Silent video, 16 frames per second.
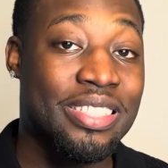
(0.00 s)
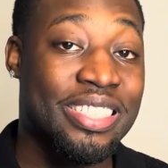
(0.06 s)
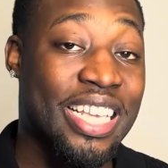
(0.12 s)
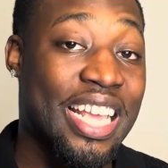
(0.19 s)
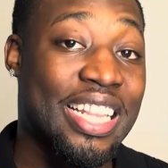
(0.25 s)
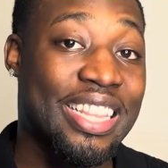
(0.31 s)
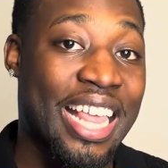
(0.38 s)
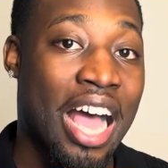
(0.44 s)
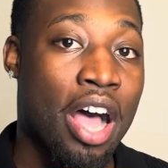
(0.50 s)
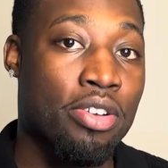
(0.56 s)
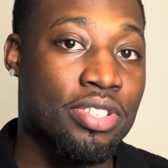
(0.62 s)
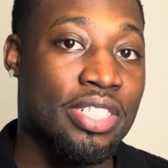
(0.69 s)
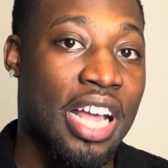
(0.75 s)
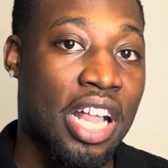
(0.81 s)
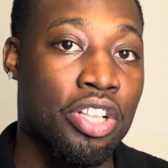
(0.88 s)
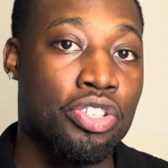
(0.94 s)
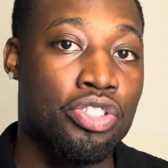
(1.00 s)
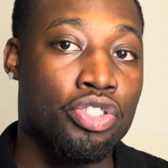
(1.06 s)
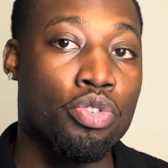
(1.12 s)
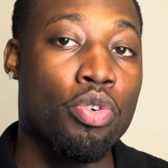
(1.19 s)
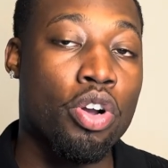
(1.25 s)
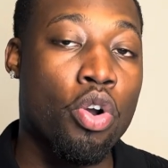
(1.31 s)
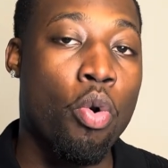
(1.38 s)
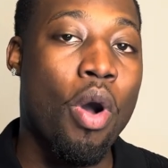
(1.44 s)
$10,000
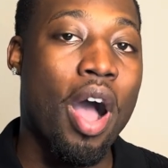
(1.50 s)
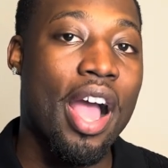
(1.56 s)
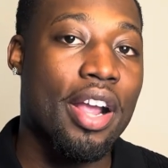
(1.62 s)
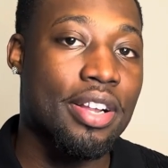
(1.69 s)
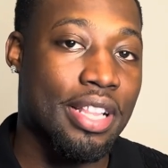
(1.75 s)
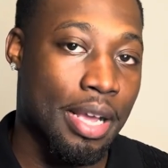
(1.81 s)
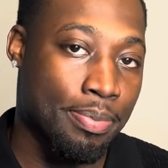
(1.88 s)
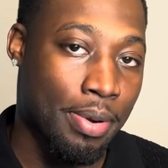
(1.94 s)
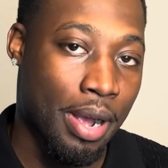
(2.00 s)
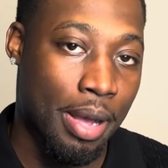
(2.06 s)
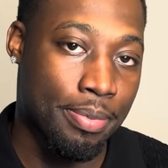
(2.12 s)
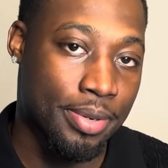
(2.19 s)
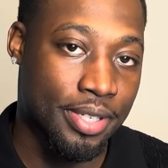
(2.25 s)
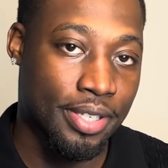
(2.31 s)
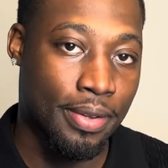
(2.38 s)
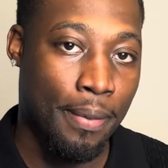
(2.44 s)
to acquire that property.